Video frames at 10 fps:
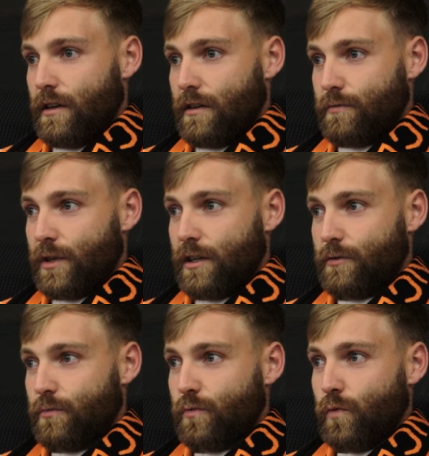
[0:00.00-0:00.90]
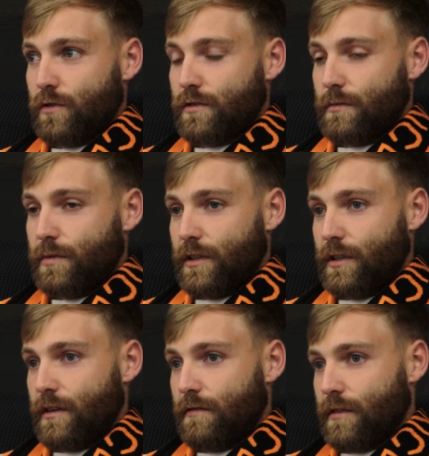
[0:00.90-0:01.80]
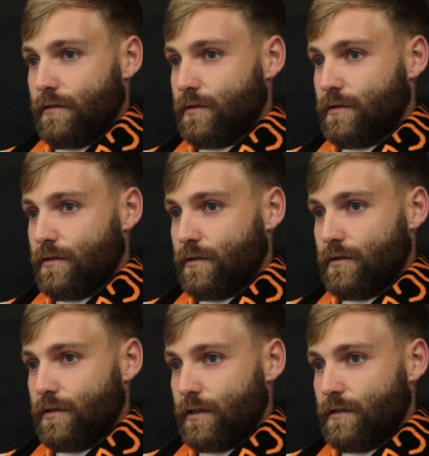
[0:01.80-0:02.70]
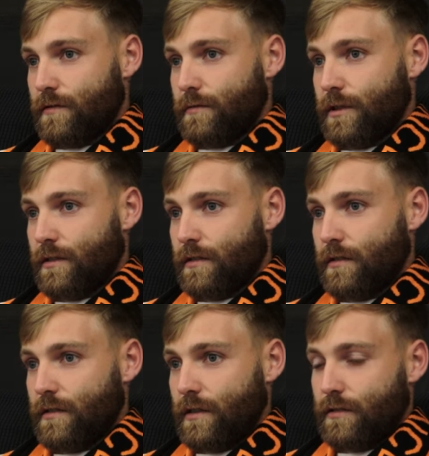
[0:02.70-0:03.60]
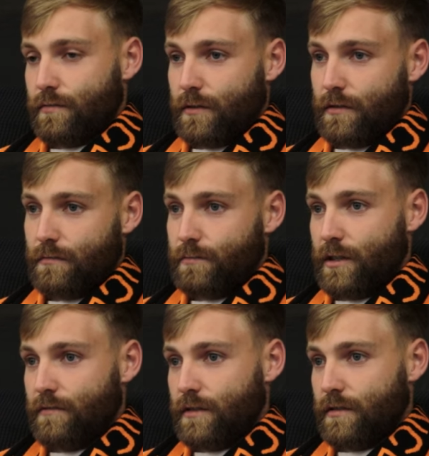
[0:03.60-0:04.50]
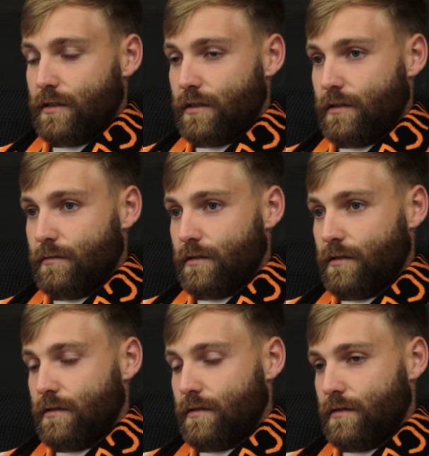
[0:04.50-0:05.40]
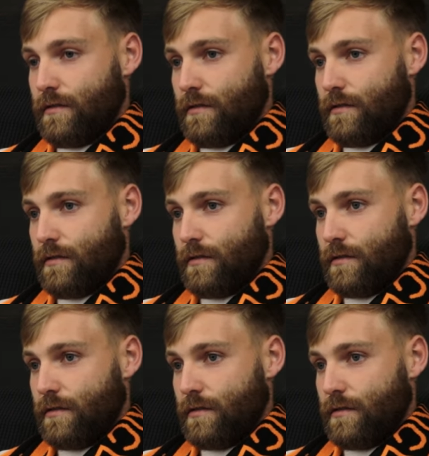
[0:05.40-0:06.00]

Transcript: his way he wants to play and everything was just so attractive to me, and that's one of the main reasons I came here.